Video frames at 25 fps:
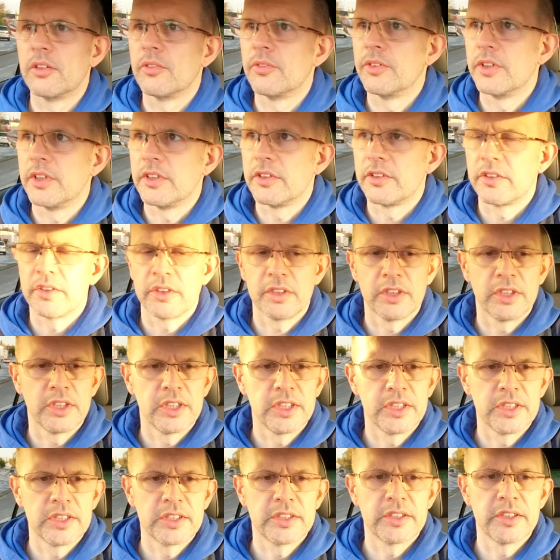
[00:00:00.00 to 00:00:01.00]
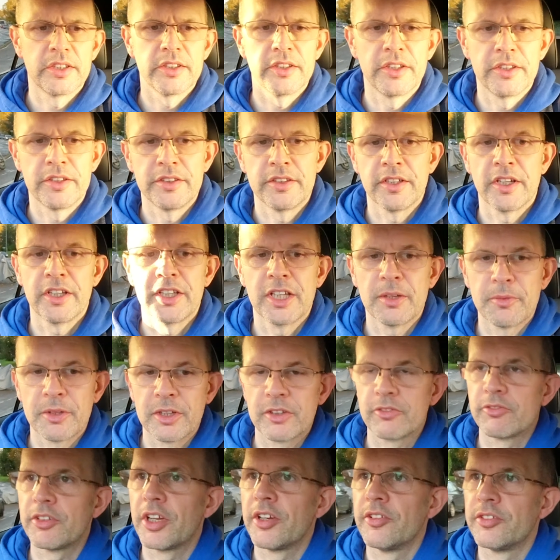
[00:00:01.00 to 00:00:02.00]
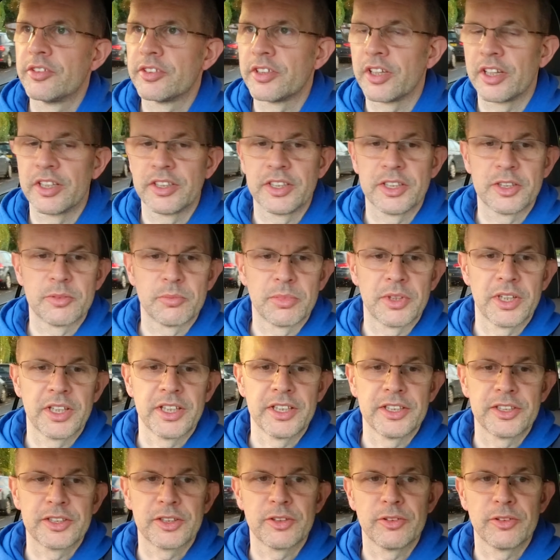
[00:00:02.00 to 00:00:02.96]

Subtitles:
which is that the dynamic road sign display is